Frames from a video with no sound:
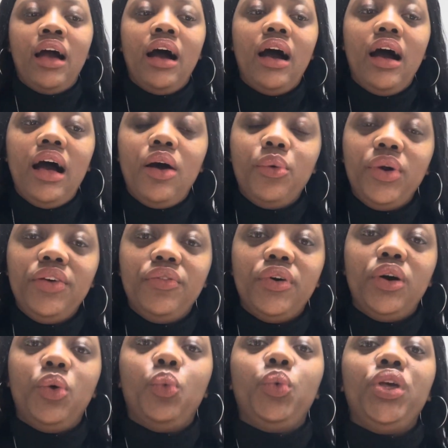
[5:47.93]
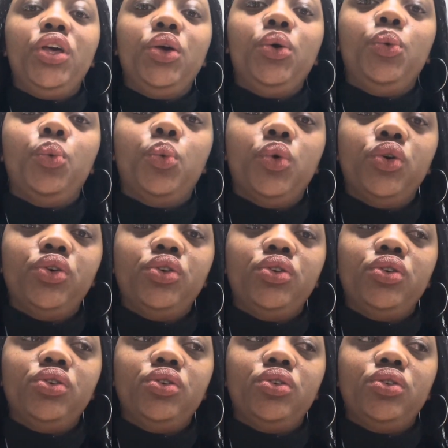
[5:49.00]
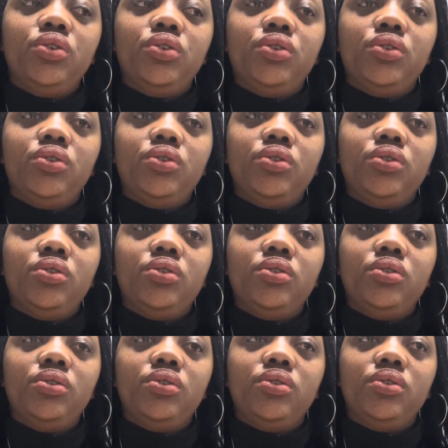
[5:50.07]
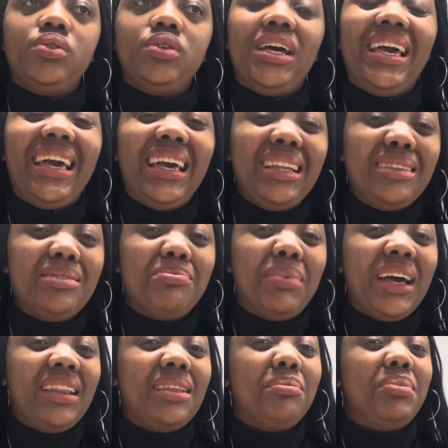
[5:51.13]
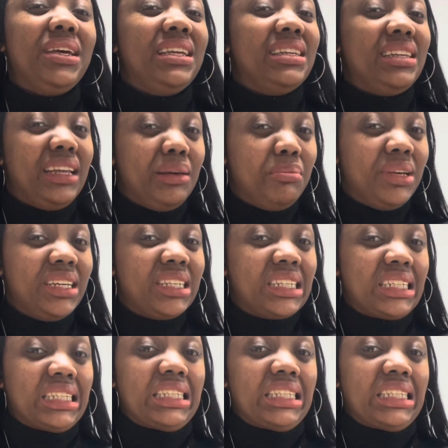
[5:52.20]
However, we were hit by the pandemic,